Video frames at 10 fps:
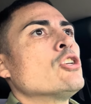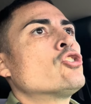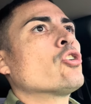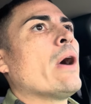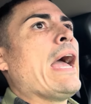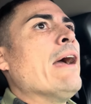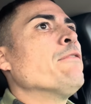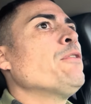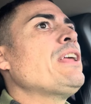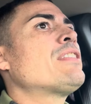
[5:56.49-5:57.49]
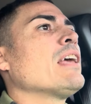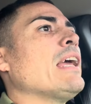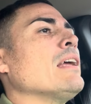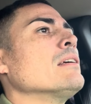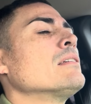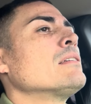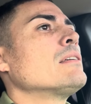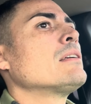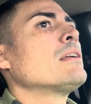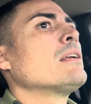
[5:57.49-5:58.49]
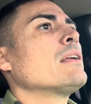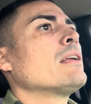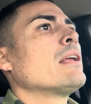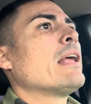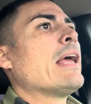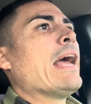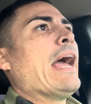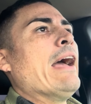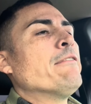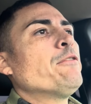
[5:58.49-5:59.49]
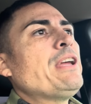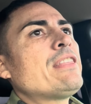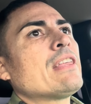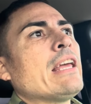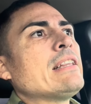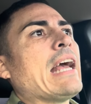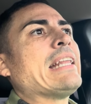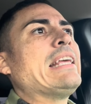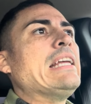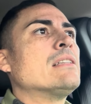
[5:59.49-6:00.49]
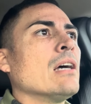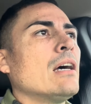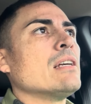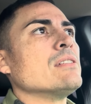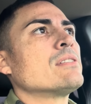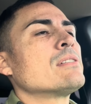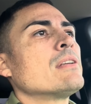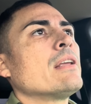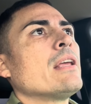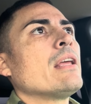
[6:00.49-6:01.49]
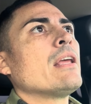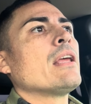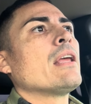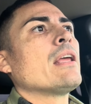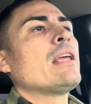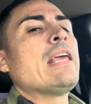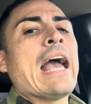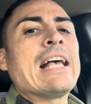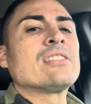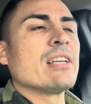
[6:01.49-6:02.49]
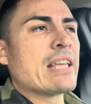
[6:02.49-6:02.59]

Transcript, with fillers: So everything, everything that he does, he has to